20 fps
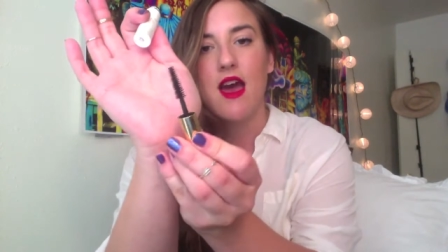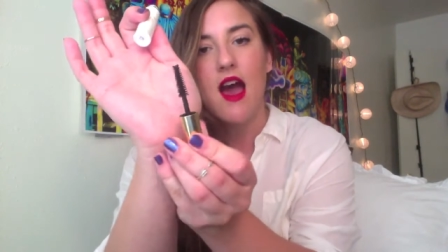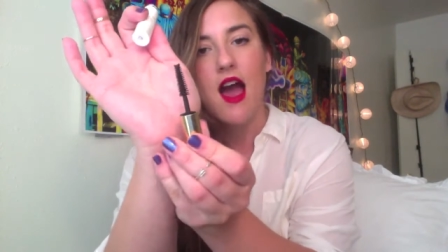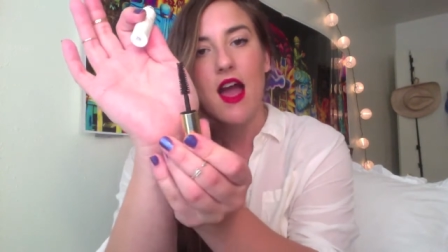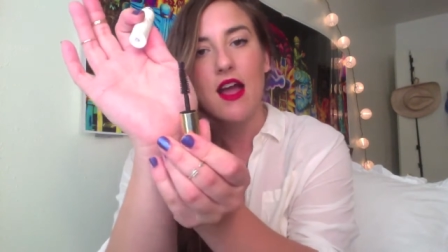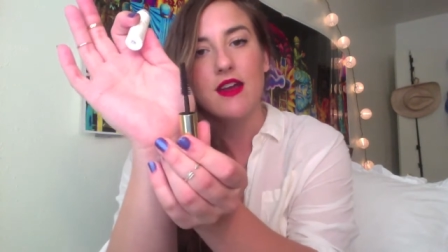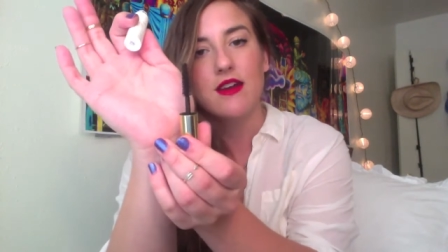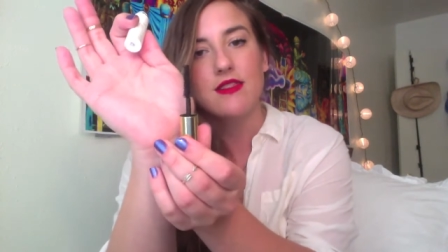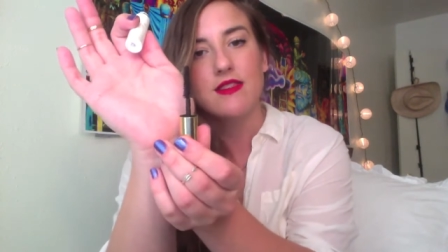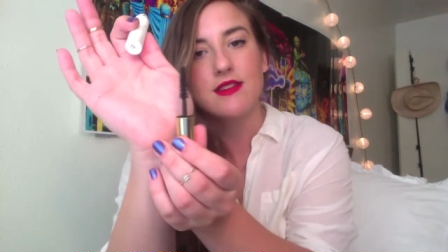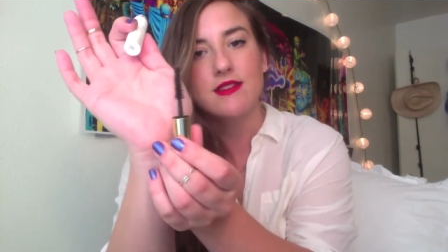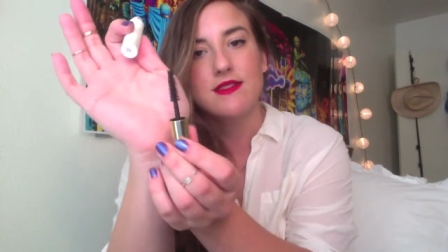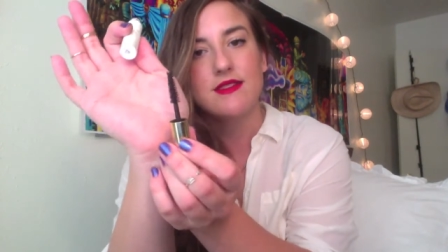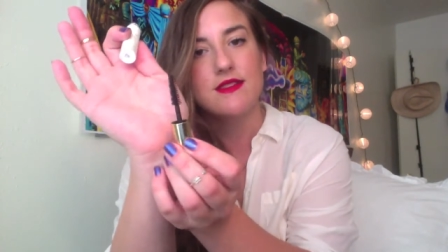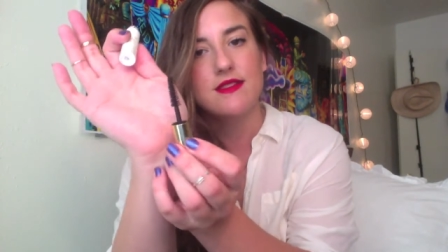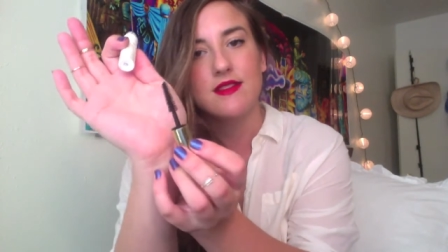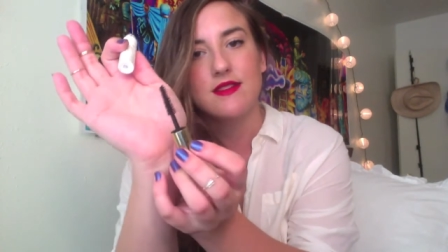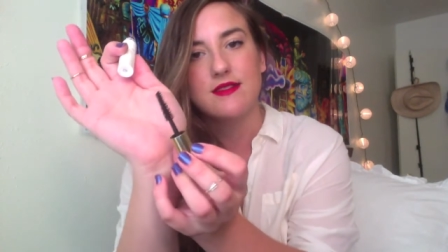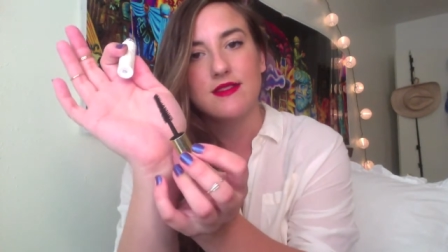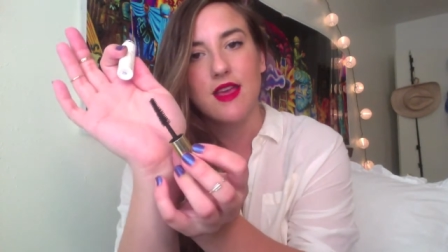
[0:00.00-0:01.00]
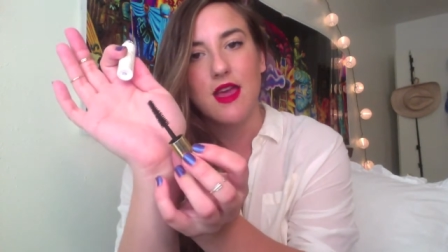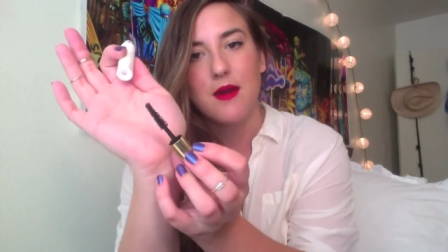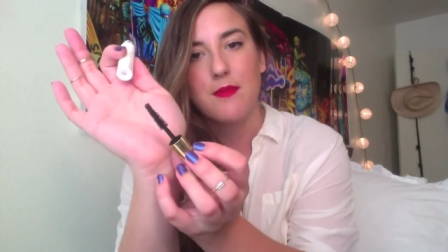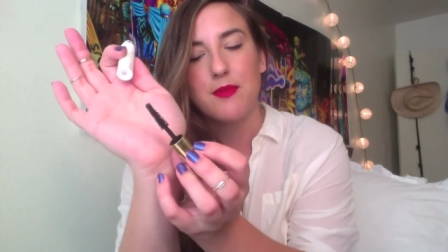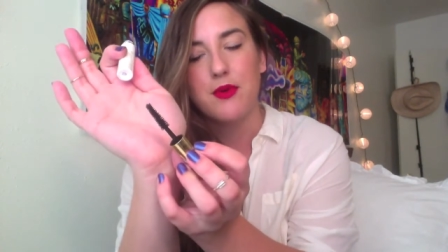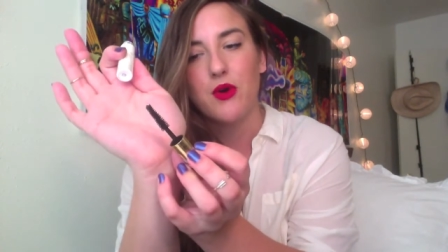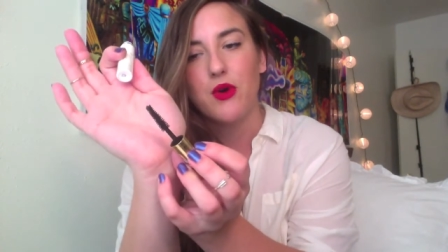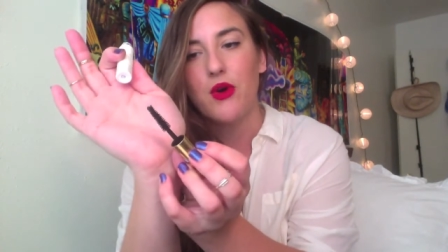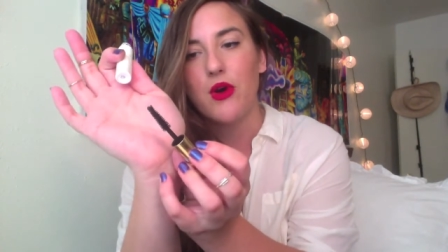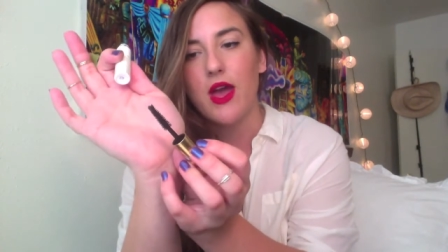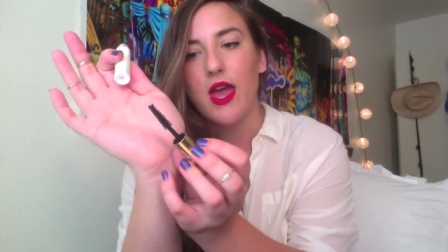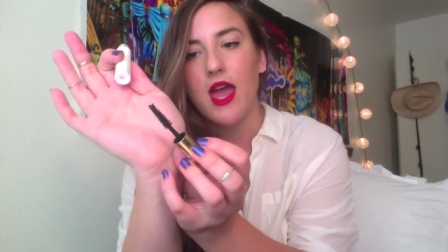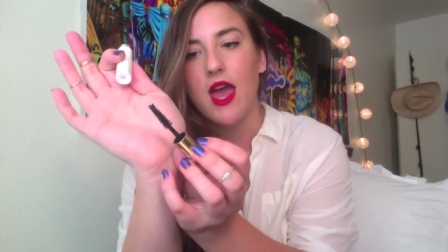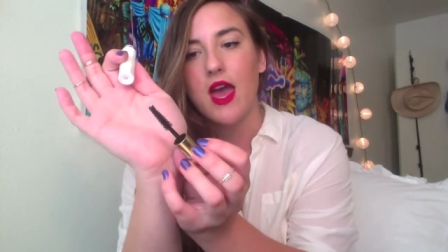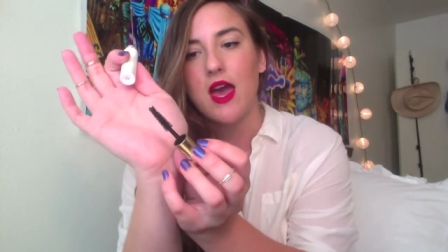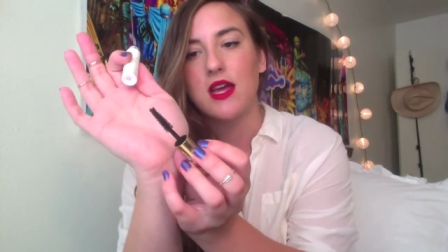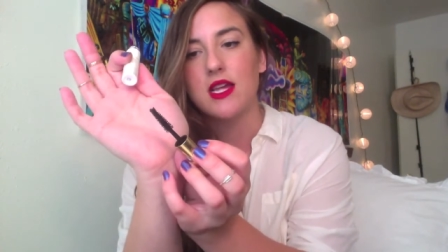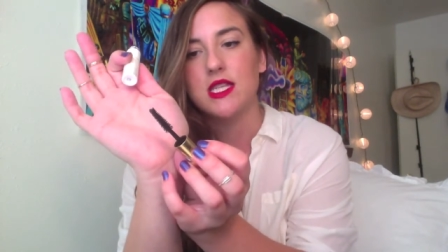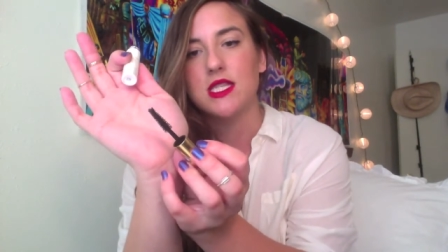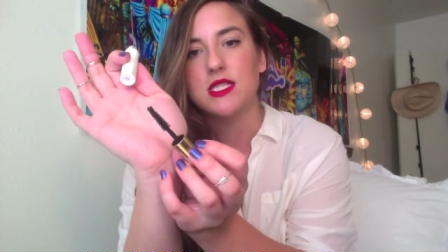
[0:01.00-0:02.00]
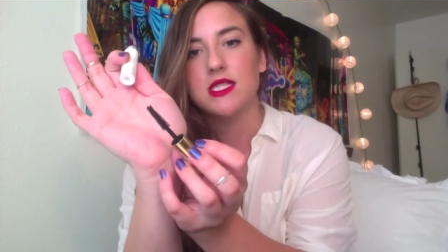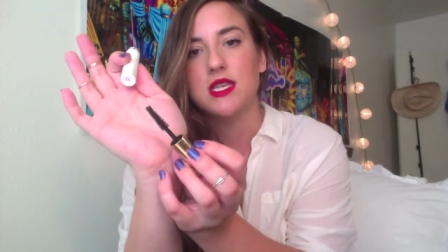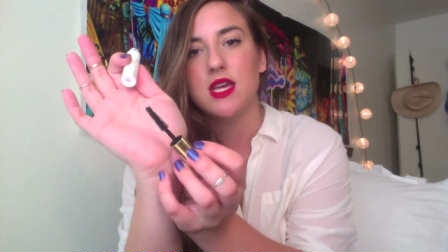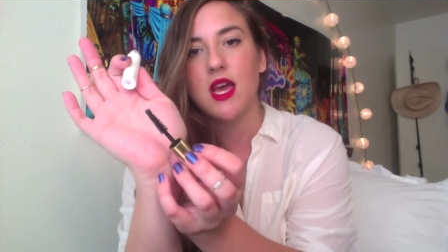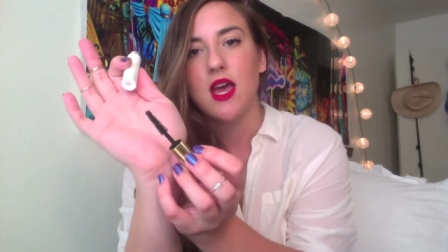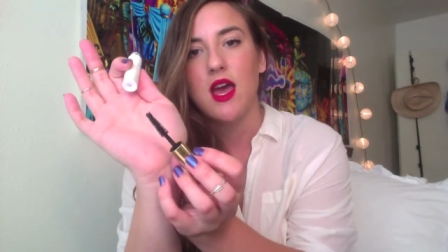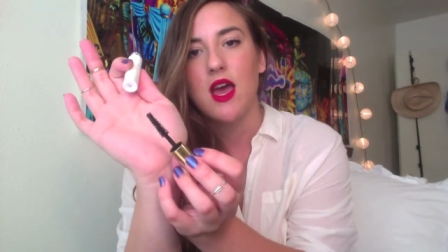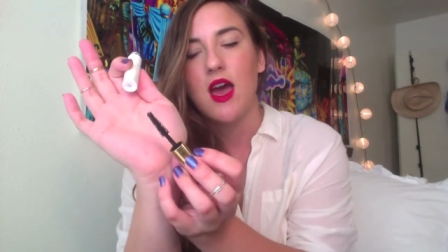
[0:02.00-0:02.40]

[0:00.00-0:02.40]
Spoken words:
I got this as a sample and